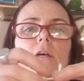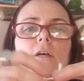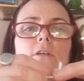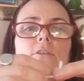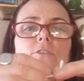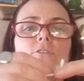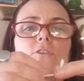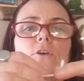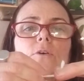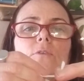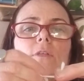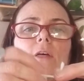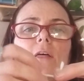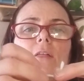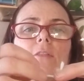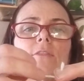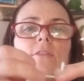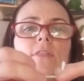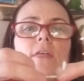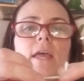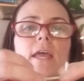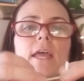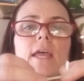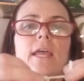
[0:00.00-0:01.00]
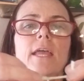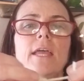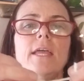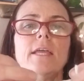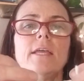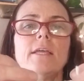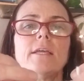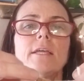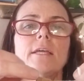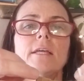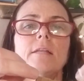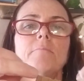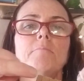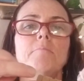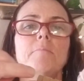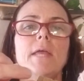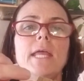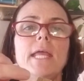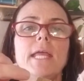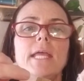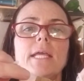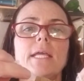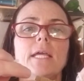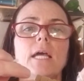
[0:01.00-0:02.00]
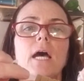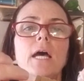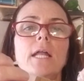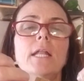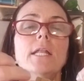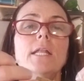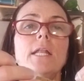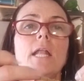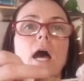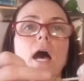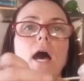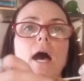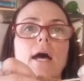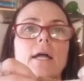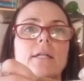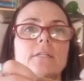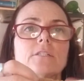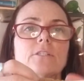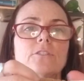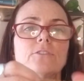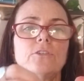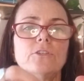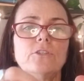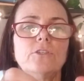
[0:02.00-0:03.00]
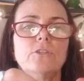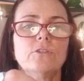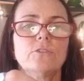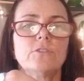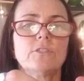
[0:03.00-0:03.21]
so that they can make a knot. So you'll